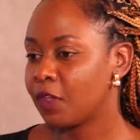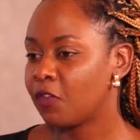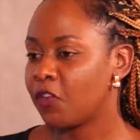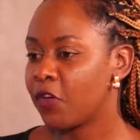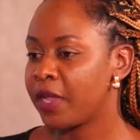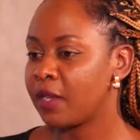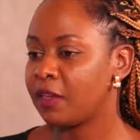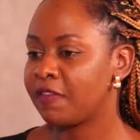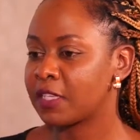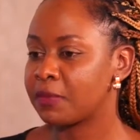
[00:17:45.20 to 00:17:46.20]
For any
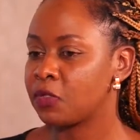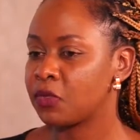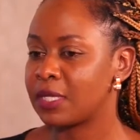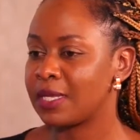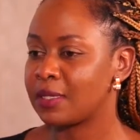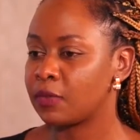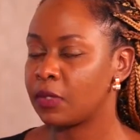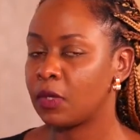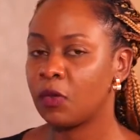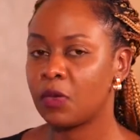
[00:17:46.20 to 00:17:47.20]
investment
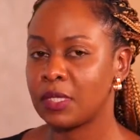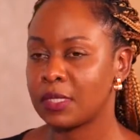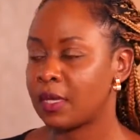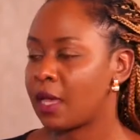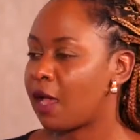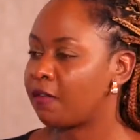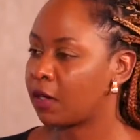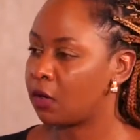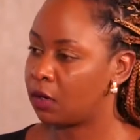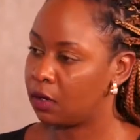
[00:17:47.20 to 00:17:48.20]
we always say have a
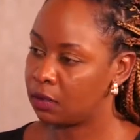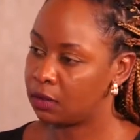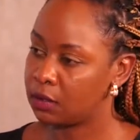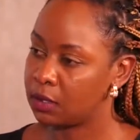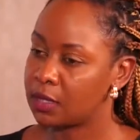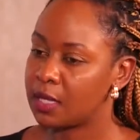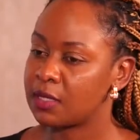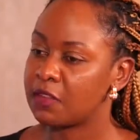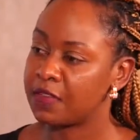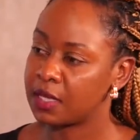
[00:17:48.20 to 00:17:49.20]
goal. That's
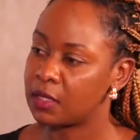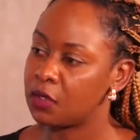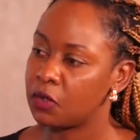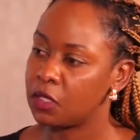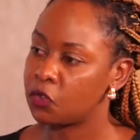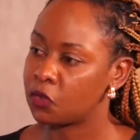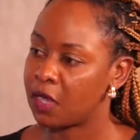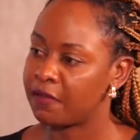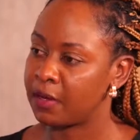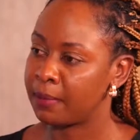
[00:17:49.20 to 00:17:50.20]
the first thing you need to
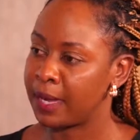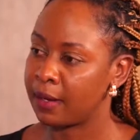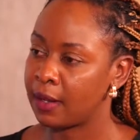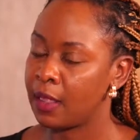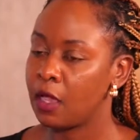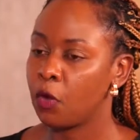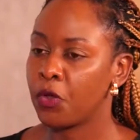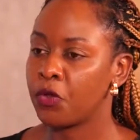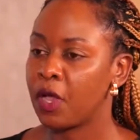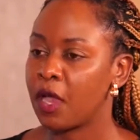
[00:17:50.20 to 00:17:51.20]
have in mind.
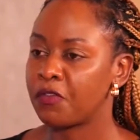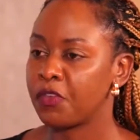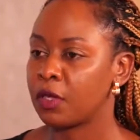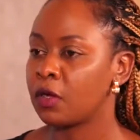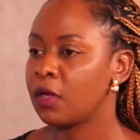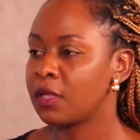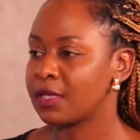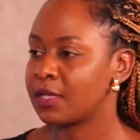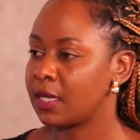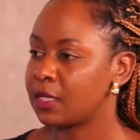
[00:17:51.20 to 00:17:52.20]
When you have your goals
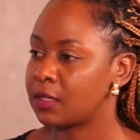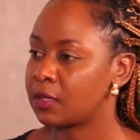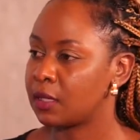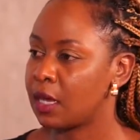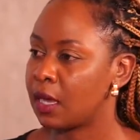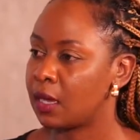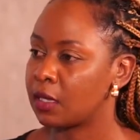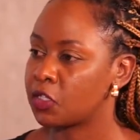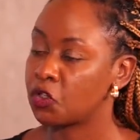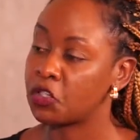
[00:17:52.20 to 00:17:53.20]
set,
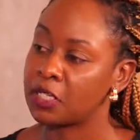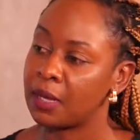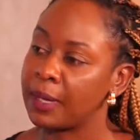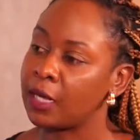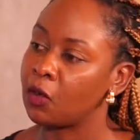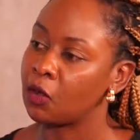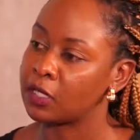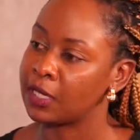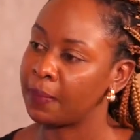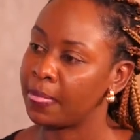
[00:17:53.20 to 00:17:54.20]
short-term and
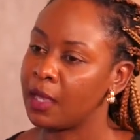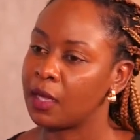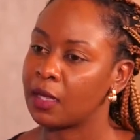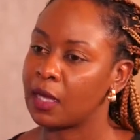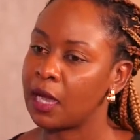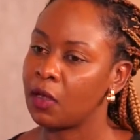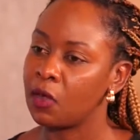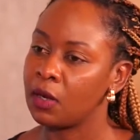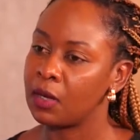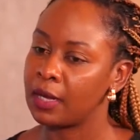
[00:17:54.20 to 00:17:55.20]
long-term, a
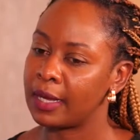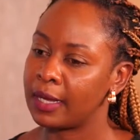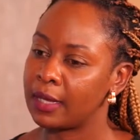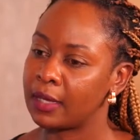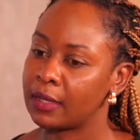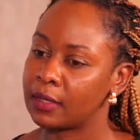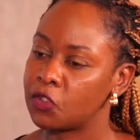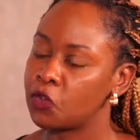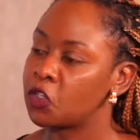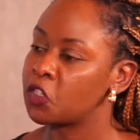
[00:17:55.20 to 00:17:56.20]
goal
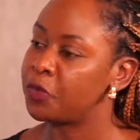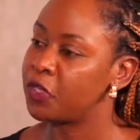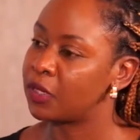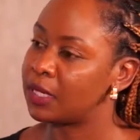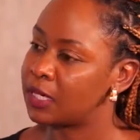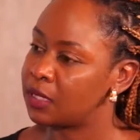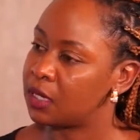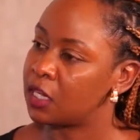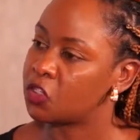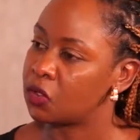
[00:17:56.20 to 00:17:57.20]
should not be your
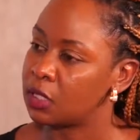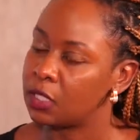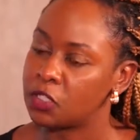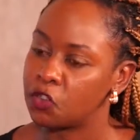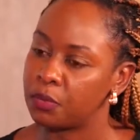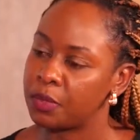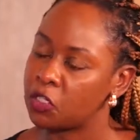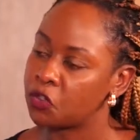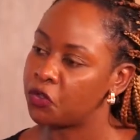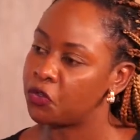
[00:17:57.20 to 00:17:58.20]
destination. It should
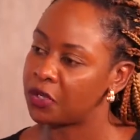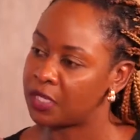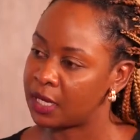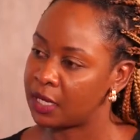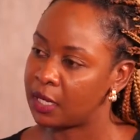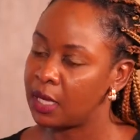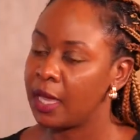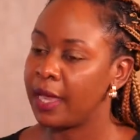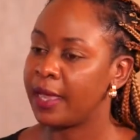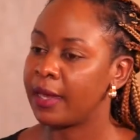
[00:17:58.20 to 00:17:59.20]
show you your journey.
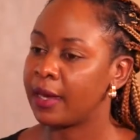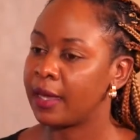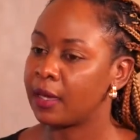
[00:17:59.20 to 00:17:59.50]
And